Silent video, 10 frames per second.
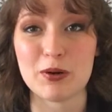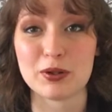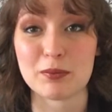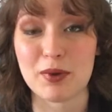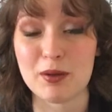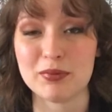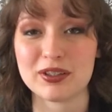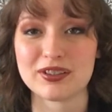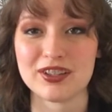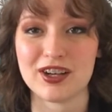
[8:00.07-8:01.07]
all the public
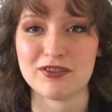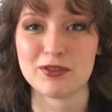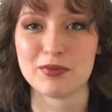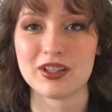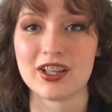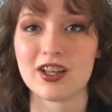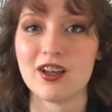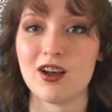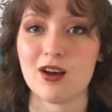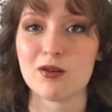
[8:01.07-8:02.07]
stuff, it'd be like,
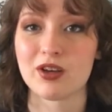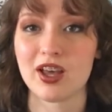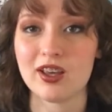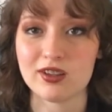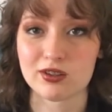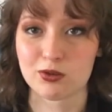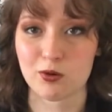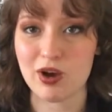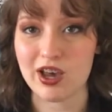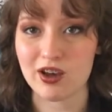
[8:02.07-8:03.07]
okay,
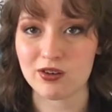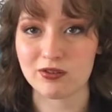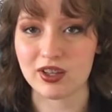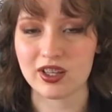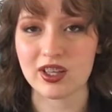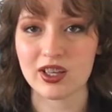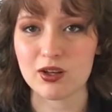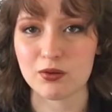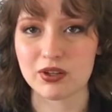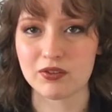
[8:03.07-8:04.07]
square over here,
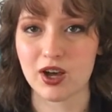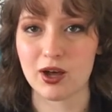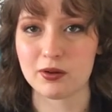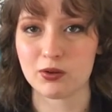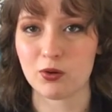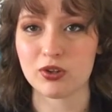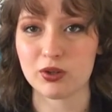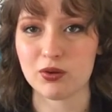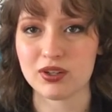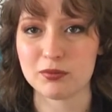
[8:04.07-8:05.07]
we've got corner
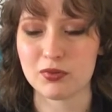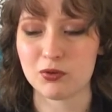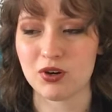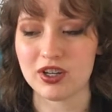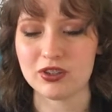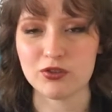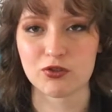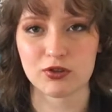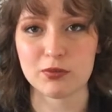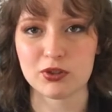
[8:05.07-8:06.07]
number one,
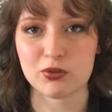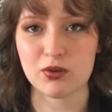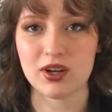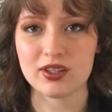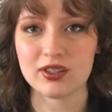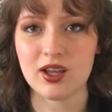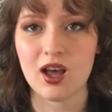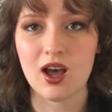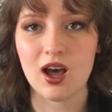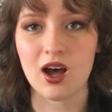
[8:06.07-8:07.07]
criminal one,
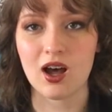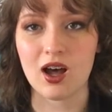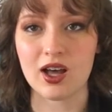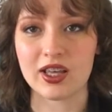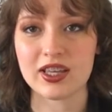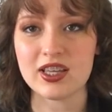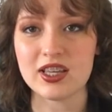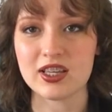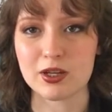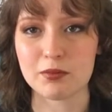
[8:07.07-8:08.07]

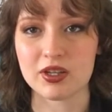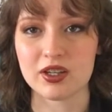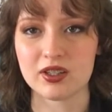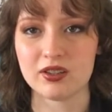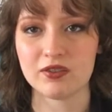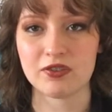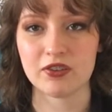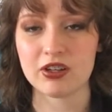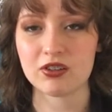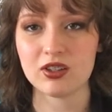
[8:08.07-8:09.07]
he committed
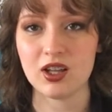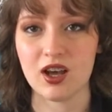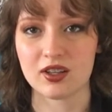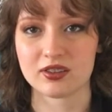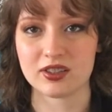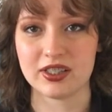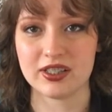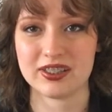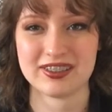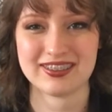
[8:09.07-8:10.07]
federal larceny.
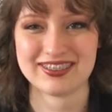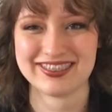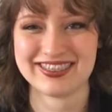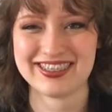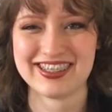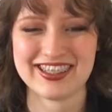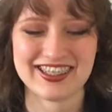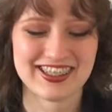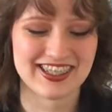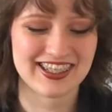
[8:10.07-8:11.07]

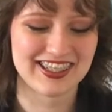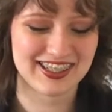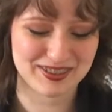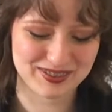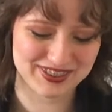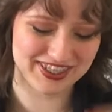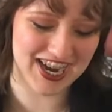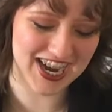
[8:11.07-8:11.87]
Sorry. Is